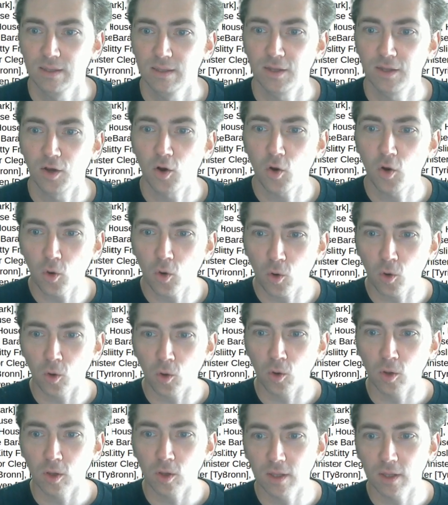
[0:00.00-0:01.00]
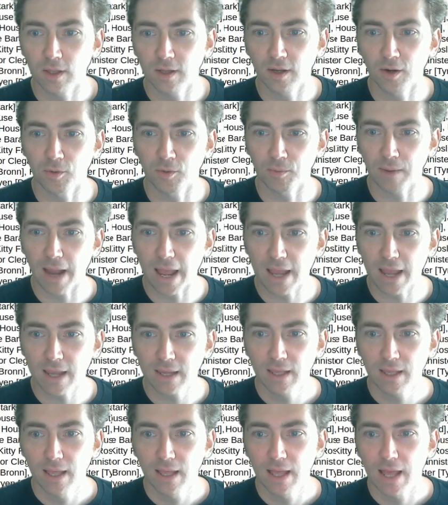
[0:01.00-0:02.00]
whole
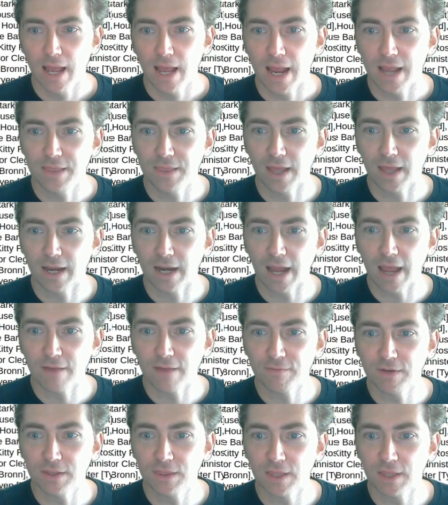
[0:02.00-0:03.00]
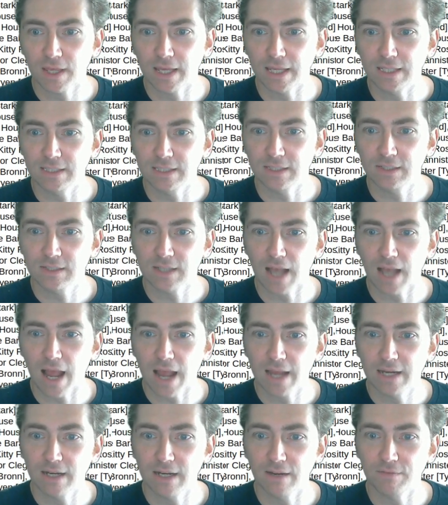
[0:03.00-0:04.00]
array, and then everything
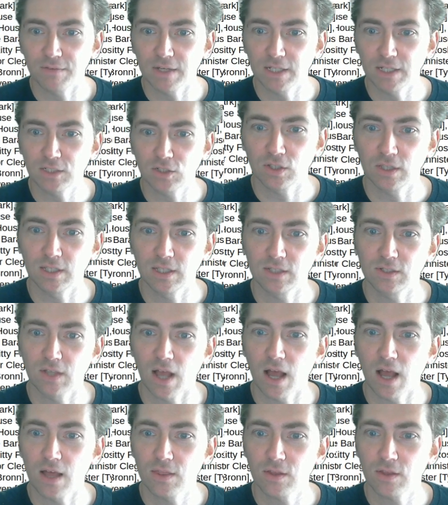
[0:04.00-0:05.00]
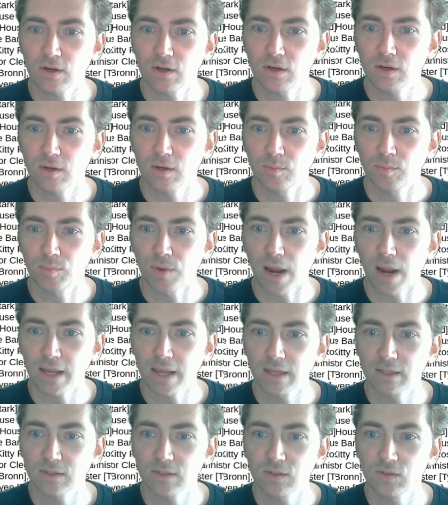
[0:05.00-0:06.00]
inside of each these other
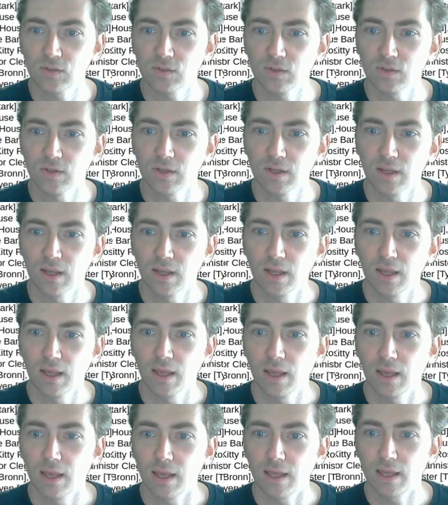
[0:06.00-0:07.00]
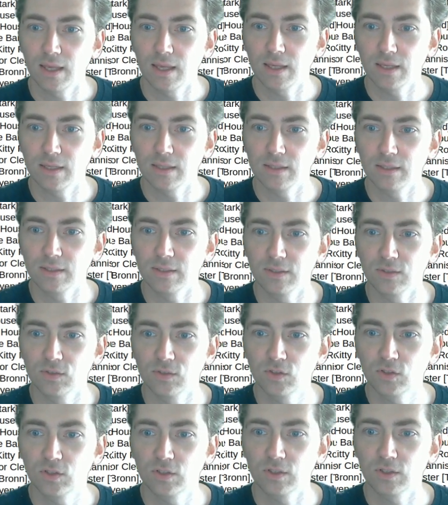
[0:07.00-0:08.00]
brackets
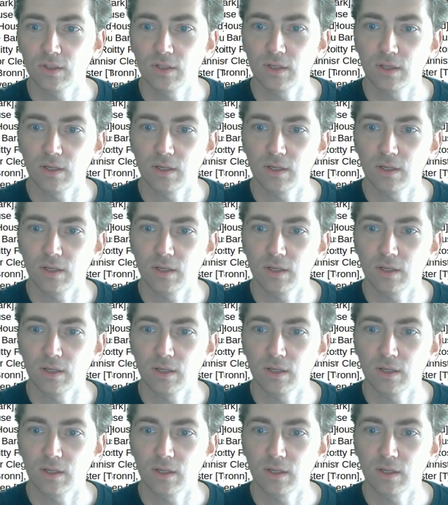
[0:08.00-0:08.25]
is